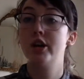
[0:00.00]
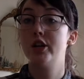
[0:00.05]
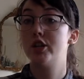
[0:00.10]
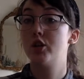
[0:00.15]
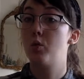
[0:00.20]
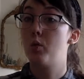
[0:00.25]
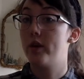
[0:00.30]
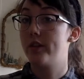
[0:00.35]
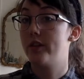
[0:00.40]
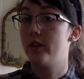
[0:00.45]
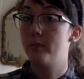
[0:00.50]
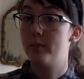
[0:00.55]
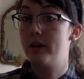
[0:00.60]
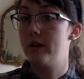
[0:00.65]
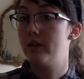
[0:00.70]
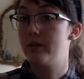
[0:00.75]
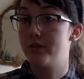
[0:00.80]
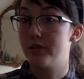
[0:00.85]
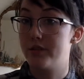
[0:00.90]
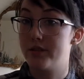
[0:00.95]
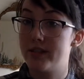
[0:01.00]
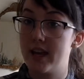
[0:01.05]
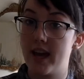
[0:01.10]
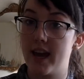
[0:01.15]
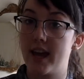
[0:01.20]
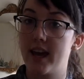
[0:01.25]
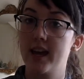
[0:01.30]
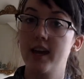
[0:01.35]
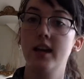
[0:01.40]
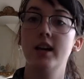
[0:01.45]
to what their peers are
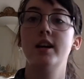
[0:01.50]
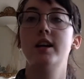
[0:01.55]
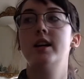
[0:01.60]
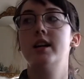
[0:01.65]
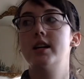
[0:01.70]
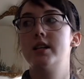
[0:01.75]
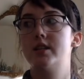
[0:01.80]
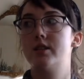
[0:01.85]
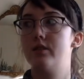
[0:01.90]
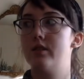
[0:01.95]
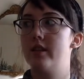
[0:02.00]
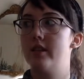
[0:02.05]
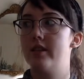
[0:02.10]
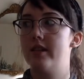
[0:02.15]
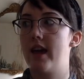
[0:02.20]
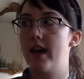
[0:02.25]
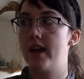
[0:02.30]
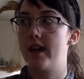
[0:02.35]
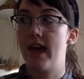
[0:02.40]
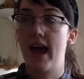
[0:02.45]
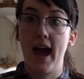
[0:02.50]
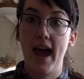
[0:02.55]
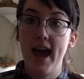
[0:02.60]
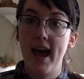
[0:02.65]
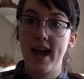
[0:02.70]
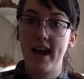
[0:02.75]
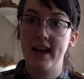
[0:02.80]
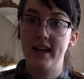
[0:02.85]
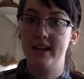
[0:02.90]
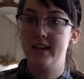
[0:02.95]
saying so that they
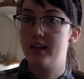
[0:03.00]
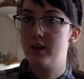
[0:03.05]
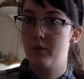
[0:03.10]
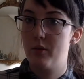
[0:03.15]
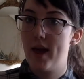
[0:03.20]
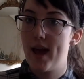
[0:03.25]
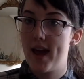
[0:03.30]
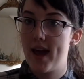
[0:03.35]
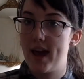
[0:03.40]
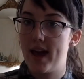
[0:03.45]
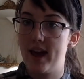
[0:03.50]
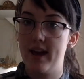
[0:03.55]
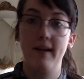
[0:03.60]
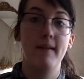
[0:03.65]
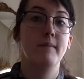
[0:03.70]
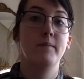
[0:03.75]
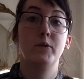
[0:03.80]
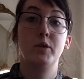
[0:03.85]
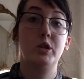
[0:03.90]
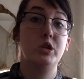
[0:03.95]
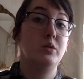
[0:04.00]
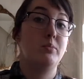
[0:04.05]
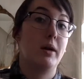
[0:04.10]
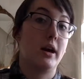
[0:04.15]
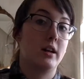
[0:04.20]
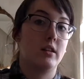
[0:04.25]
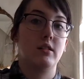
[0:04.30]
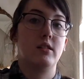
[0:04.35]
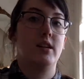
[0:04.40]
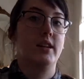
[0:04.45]
can, in a way, do
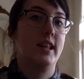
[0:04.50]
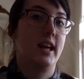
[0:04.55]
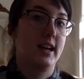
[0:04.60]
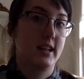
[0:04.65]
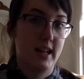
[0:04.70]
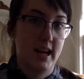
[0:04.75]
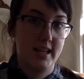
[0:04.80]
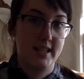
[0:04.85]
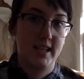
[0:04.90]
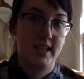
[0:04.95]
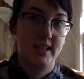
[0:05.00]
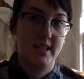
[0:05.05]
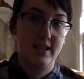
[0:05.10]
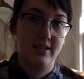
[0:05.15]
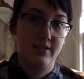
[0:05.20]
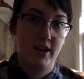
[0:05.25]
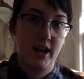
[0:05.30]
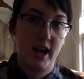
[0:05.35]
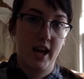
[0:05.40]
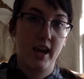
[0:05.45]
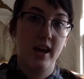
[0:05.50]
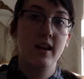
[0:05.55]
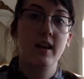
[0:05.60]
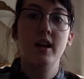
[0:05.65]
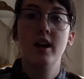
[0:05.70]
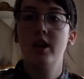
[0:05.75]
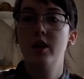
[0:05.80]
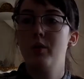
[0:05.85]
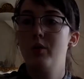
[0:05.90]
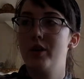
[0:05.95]
better on that class activity,
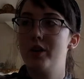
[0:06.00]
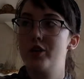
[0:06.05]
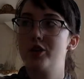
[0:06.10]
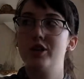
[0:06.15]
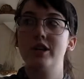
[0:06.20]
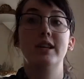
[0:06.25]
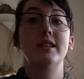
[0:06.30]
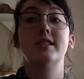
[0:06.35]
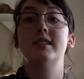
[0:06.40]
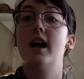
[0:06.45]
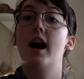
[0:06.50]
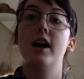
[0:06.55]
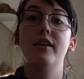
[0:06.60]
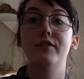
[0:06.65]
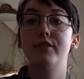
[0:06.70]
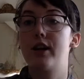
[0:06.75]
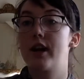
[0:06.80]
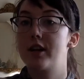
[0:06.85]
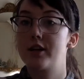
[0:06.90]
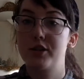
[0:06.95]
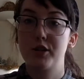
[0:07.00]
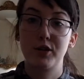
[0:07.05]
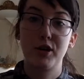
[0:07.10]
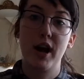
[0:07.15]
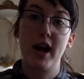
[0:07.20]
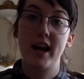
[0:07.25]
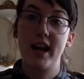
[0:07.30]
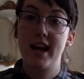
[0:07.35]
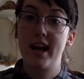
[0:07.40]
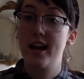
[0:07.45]
which is not for extra
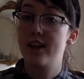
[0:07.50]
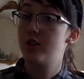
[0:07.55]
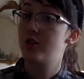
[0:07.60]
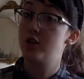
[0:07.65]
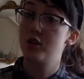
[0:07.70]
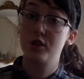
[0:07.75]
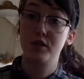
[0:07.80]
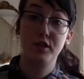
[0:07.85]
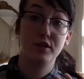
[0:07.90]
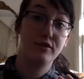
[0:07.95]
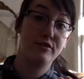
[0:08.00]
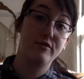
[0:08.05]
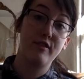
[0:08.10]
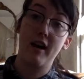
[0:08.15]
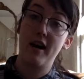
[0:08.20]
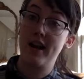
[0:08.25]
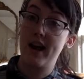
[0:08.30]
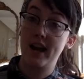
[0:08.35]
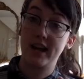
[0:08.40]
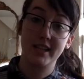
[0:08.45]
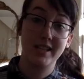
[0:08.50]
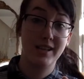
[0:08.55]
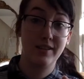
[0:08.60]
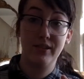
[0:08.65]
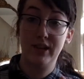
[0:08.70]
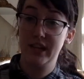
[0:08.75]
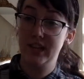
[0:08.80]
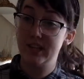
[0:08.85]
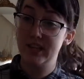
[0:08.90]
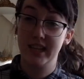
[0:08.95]
credit. It's just a fun
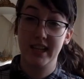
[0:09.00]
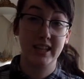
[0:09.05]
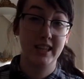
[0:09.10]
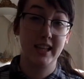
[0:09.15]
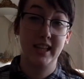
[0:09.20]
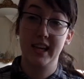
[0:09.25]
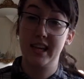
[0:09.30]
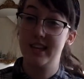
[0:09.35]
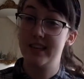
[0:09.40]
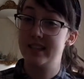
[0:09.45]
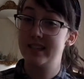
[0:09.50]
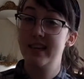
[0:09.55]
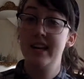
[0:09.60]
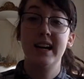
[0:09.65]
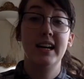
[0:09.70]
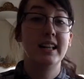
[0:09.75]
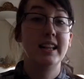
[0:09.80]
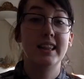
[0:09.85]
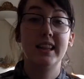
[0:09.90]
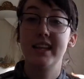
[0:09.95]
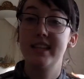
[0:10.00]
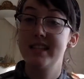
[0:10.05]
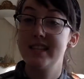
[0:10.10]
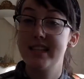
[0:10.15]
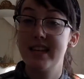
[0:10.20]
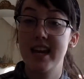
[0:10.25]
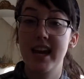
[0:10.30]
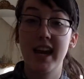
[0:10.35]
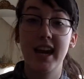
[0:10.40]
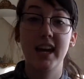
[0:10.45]
activity to get the kids
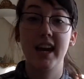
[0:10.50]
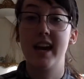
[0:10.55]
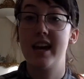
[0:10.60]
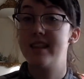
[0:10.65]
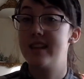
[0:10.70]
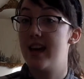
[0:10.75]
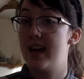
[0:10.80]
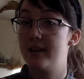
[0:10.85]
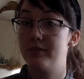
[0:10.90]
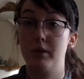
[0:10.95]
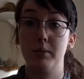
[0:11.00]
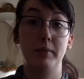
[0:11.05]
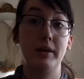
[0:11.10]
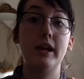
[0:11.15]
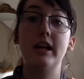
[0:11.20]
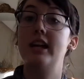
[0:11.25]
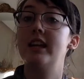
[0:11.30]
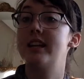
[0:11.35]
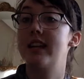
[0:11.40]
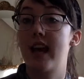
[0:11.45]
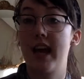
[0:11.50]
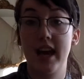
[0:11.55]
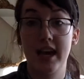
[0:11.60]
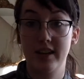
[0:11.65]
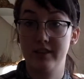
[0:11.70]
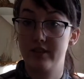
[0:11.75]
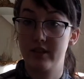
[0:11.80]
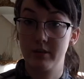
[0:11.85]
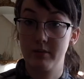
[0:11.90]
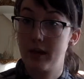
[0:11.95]
listening and then repeating that
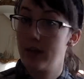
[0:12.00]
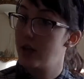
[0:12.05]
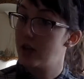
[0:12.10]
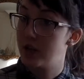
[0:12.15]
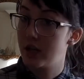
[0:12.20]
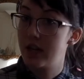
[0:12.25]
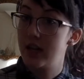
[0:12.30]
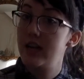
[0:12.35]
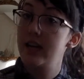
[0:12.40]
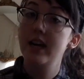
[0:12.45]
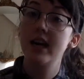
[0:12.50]
information.